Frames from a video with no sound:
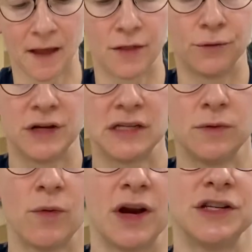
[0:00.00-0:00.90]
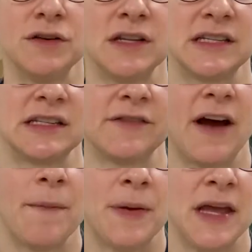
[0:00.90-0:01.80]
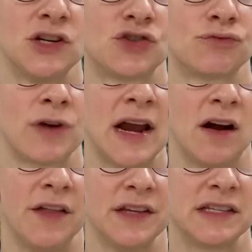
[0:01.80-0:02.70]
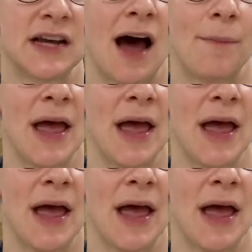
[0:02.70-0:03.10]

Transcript: The reason we wanna do this is if I pinch right on this top